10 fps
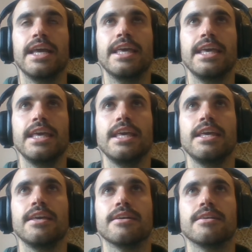
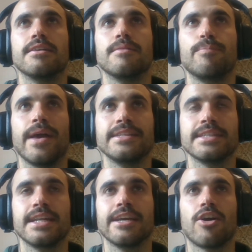He
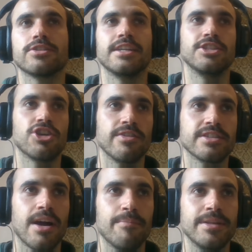basically got an
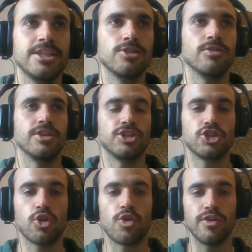insurance company to
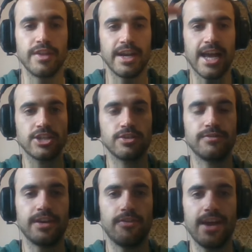insure the national
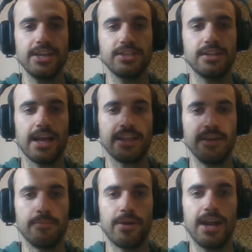federation, like
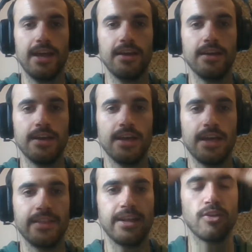the umbrella,
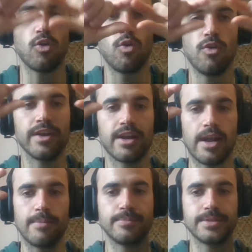and then all the
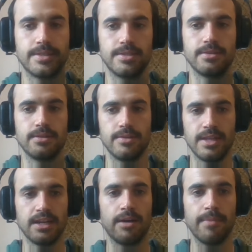clubs
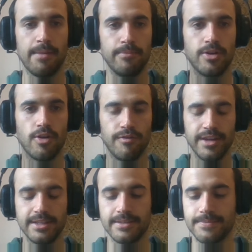that are member of it.